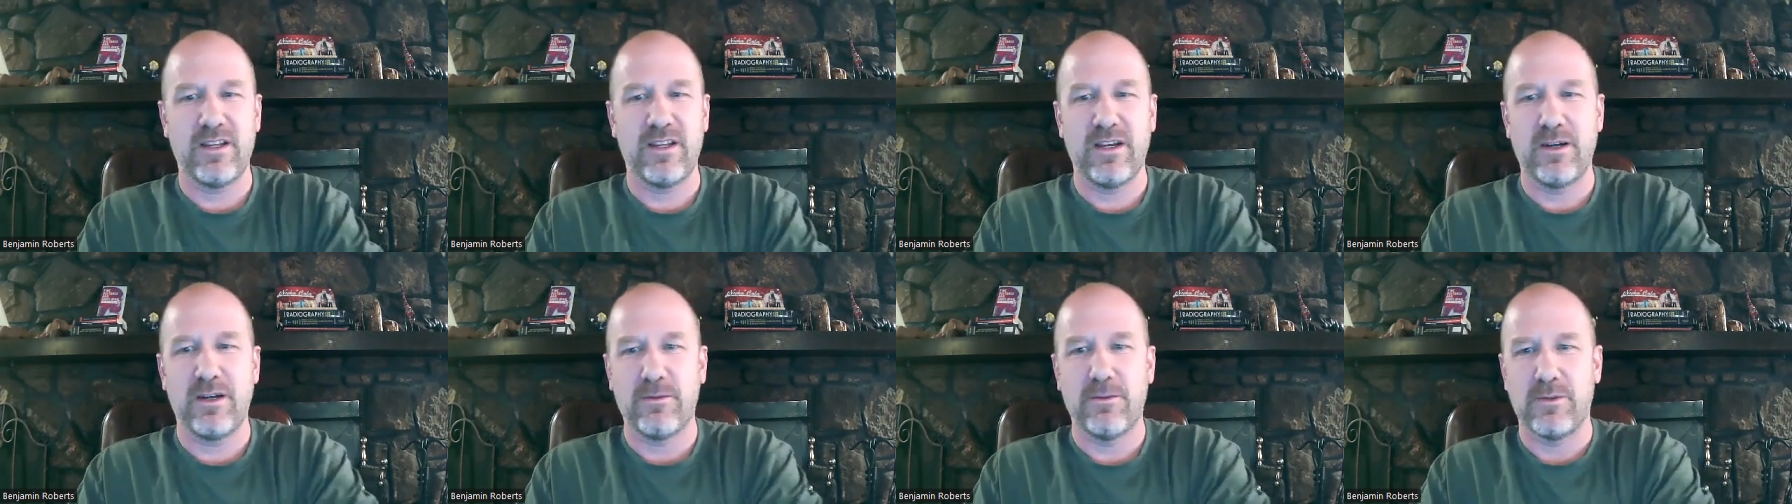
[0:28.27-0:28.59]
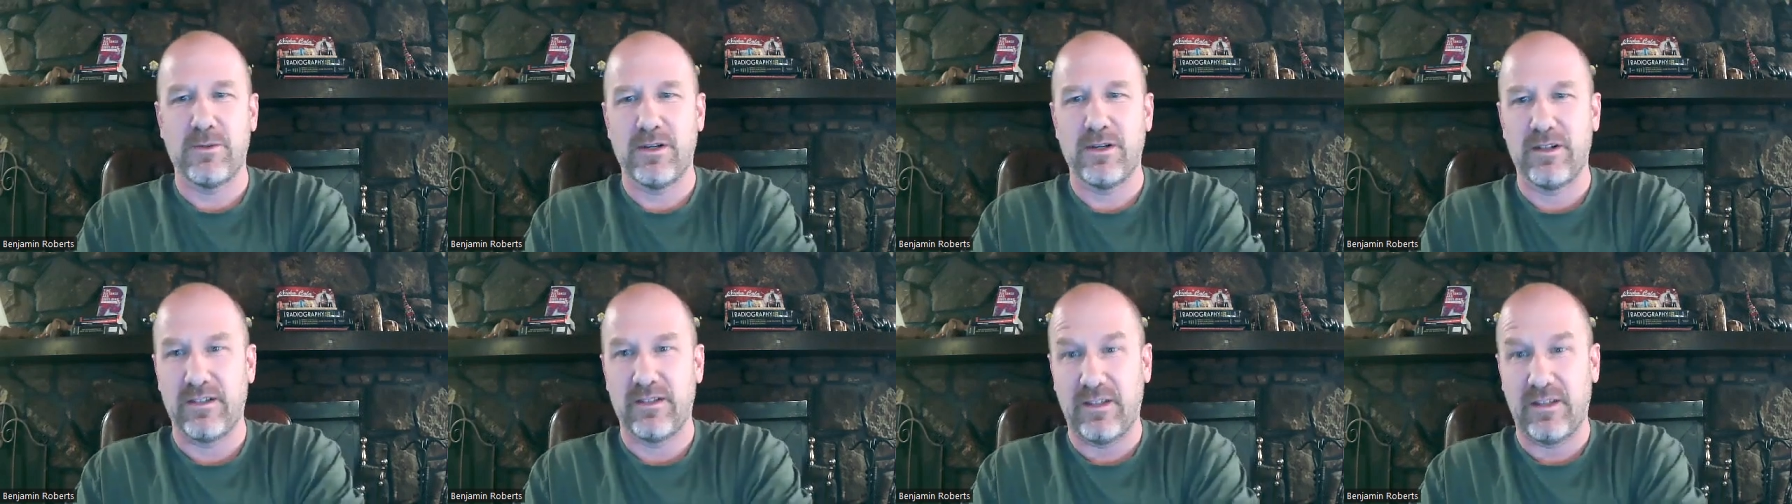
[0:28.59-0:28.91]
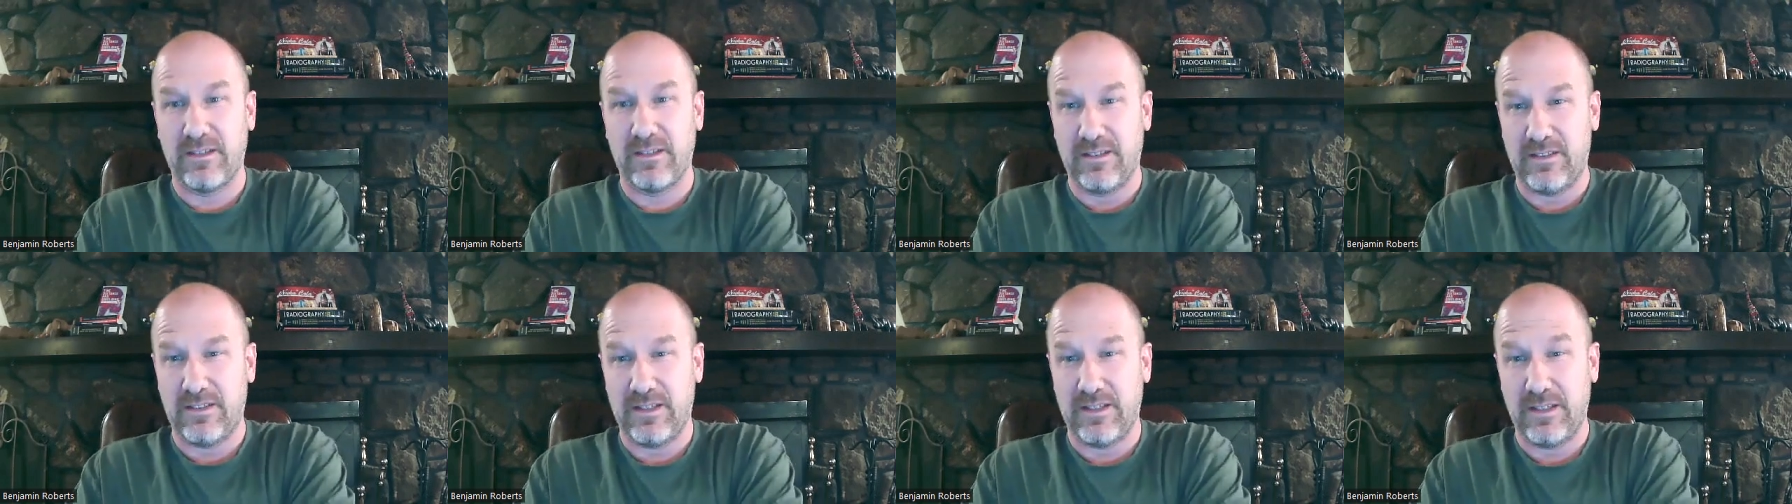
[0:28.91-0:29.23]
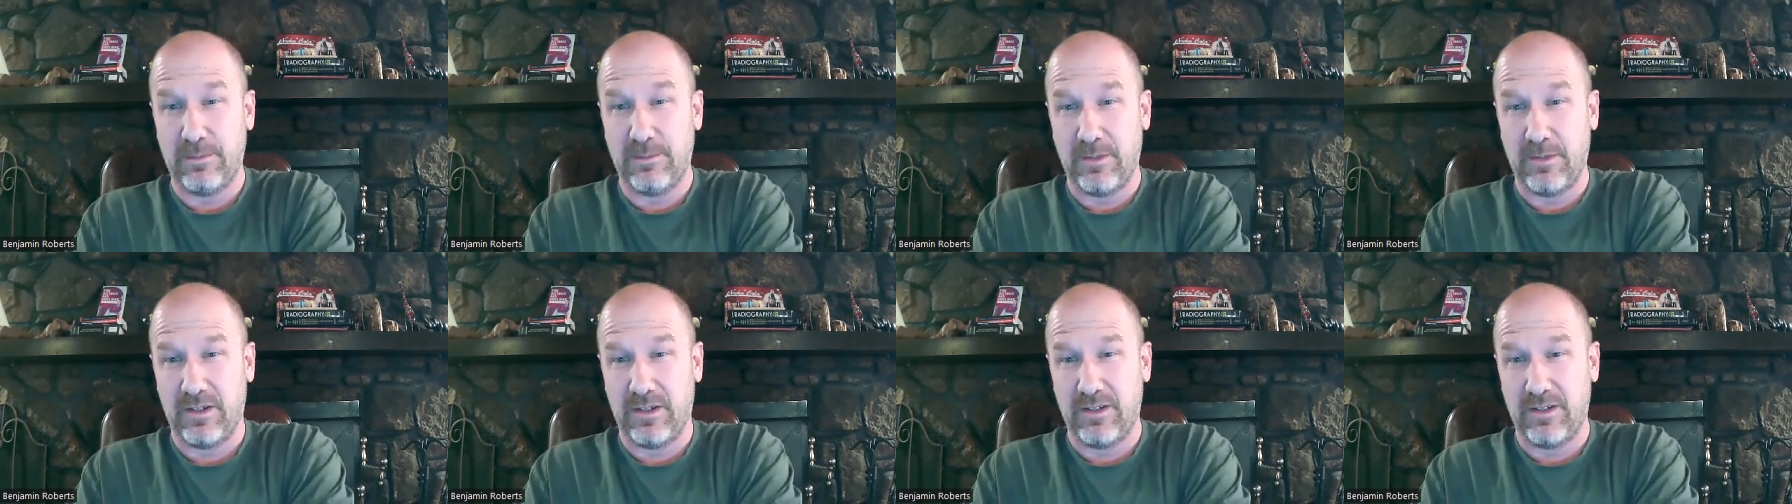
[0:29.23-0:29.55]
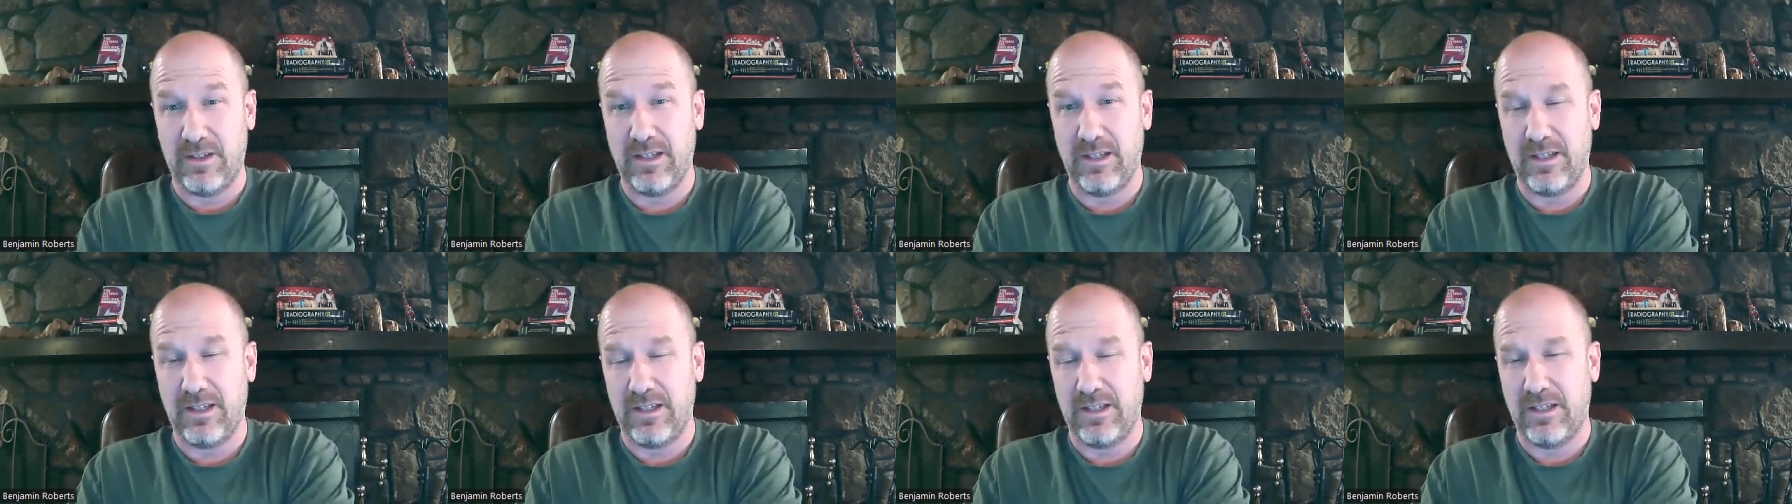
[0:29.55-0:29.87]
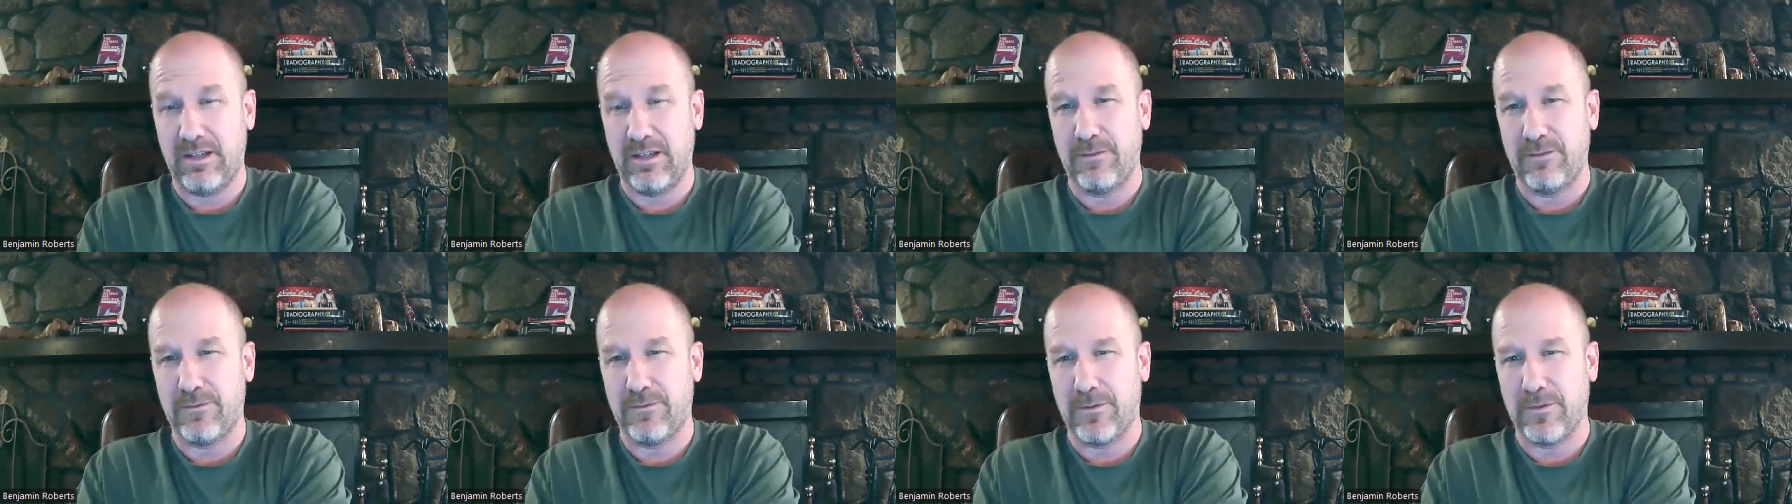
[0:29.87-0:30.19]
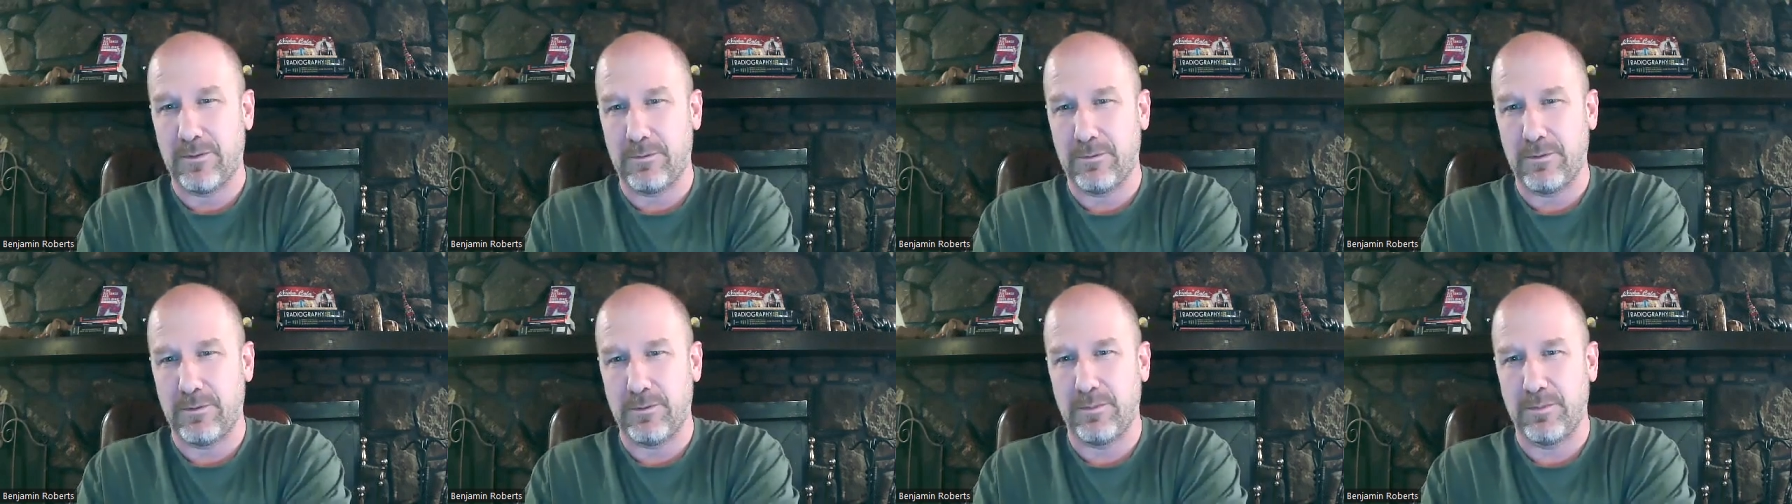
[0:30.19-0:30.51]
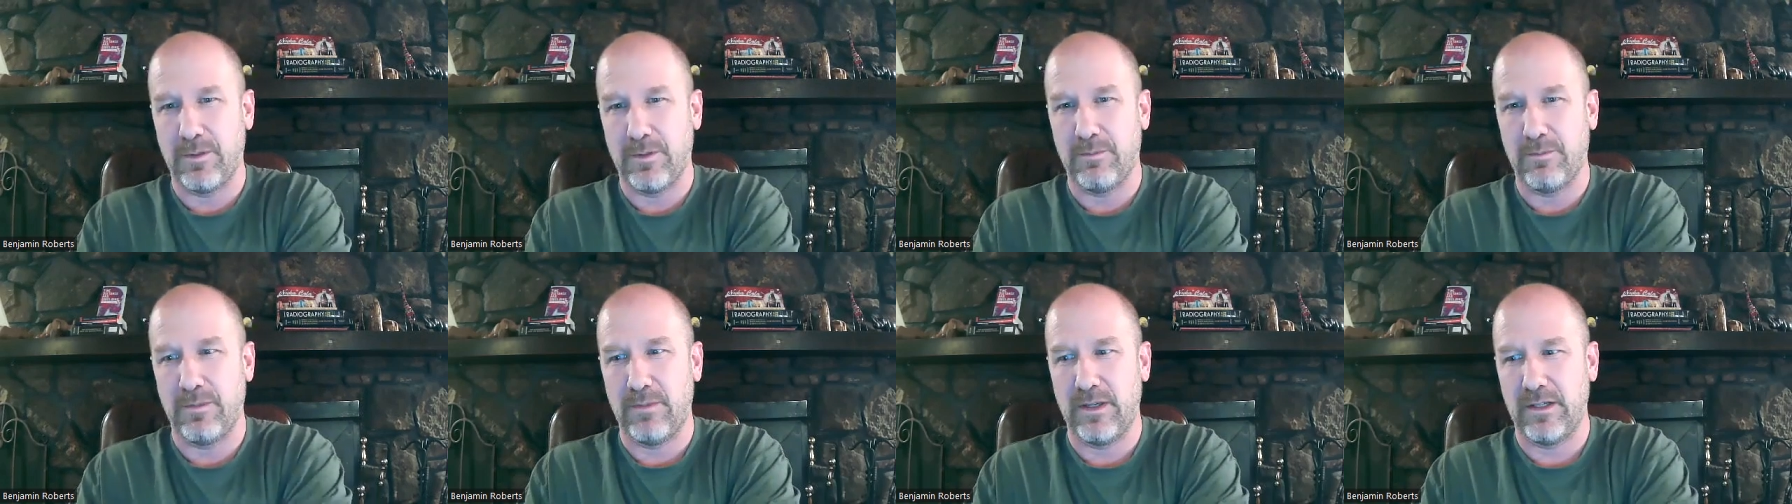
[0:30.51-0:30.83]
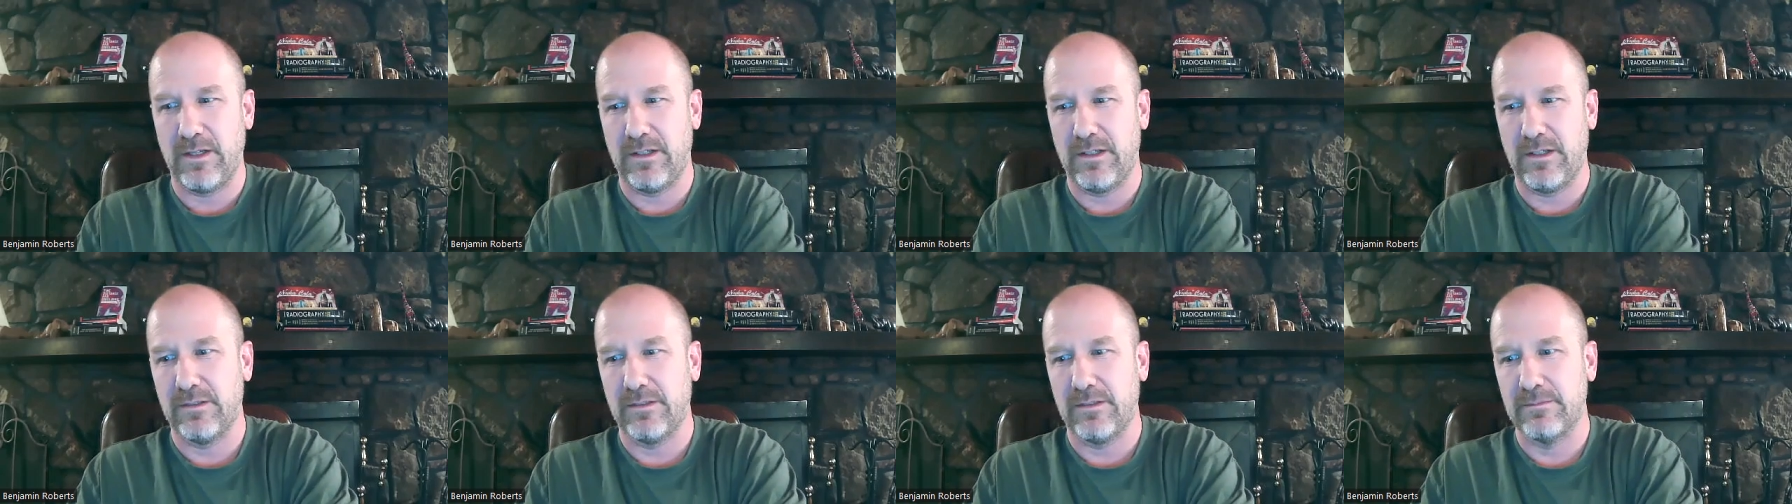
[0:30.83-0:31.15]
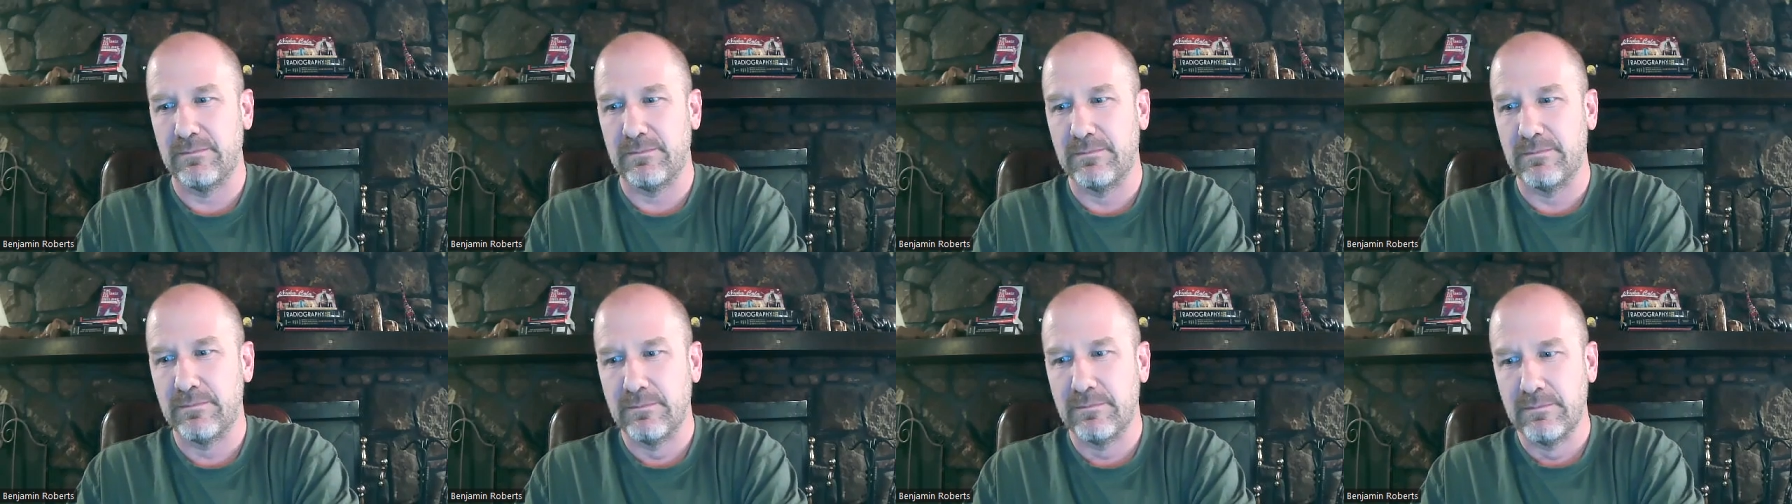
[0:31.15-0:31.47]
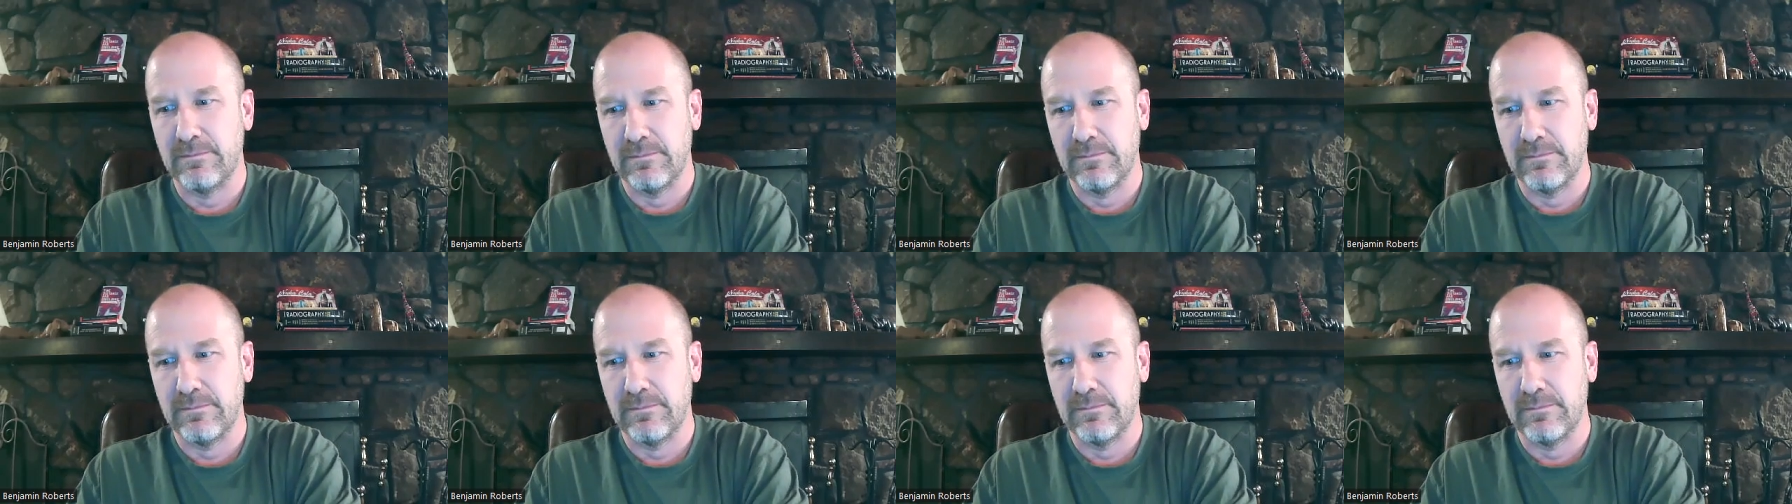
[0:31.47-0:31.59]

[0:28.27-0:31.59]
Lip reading: there where it doesn't seem like you're getting any forward momentum.